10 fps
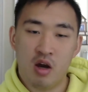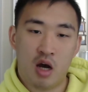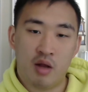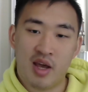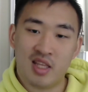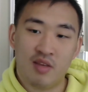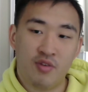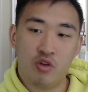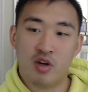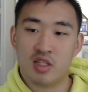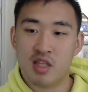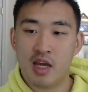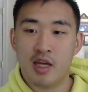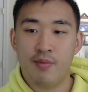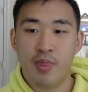Like the video, you guys
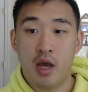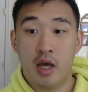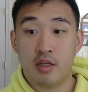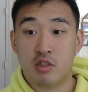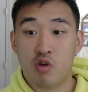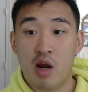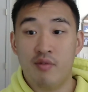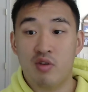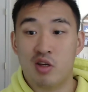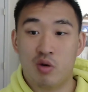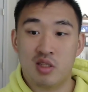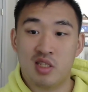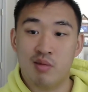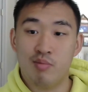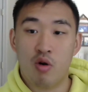like it, and subscribe if you guys want to
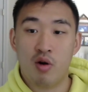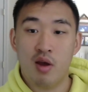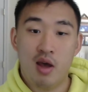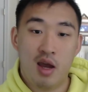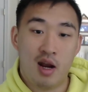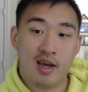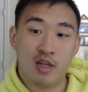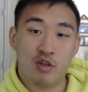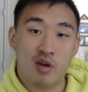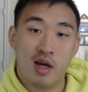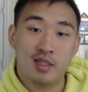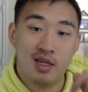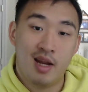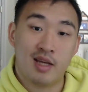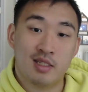see more. And I'll catch you guys
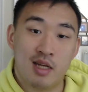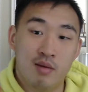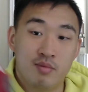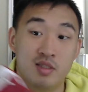next time.